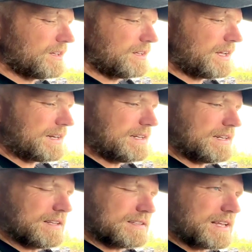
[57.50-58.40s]
I did
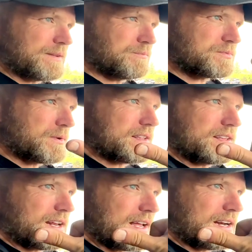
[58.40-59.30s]
the same spot that
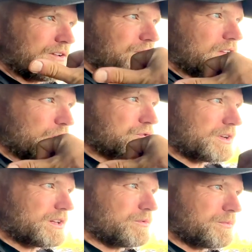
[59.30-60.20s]
I had it on the old
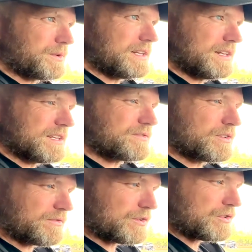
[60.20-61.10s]
trailer when we did this for
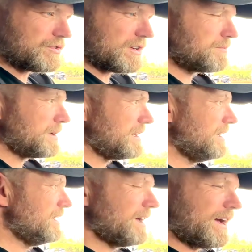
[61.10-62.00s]
the first truck, but
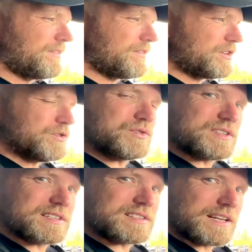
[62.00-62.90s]
I've never used
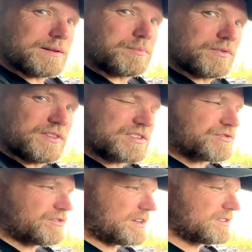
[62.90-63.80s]
this setup on this
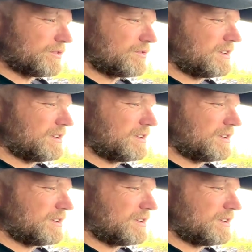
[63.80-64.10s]
truck. So